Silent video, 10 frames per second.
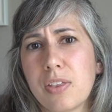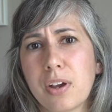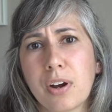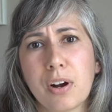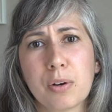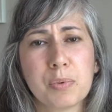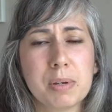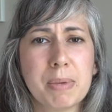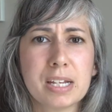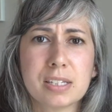there are
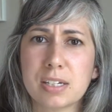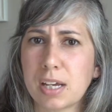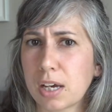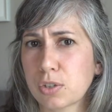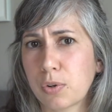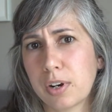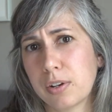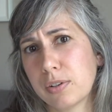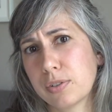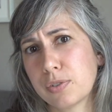rebates and tax
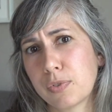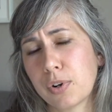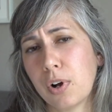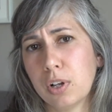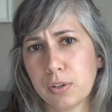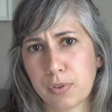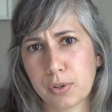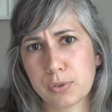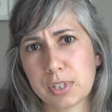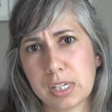credits for all of
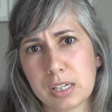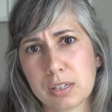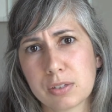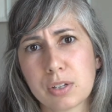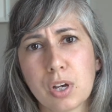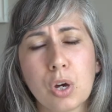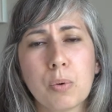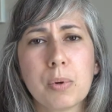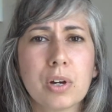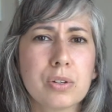those things.
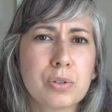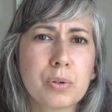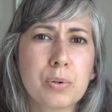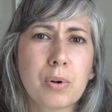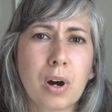We also